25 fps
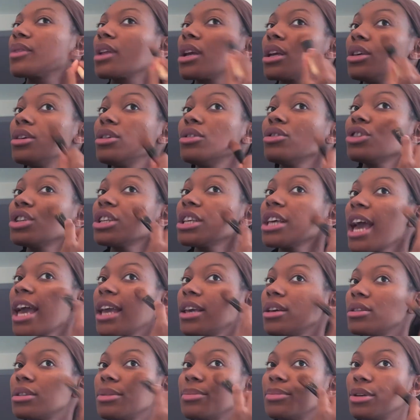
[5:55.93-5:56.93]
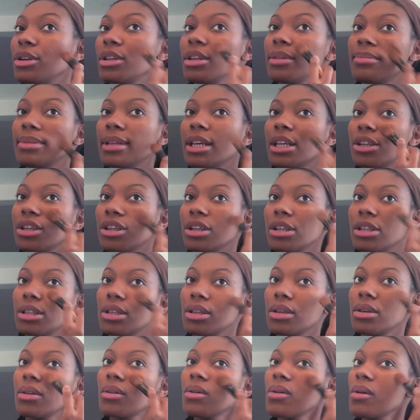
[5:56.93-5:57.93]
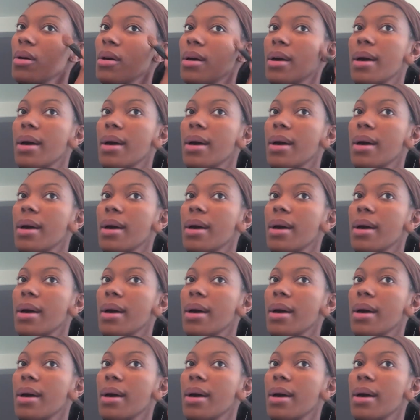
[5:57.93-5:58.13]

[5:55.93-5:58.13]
Usually I use a beauty blender too,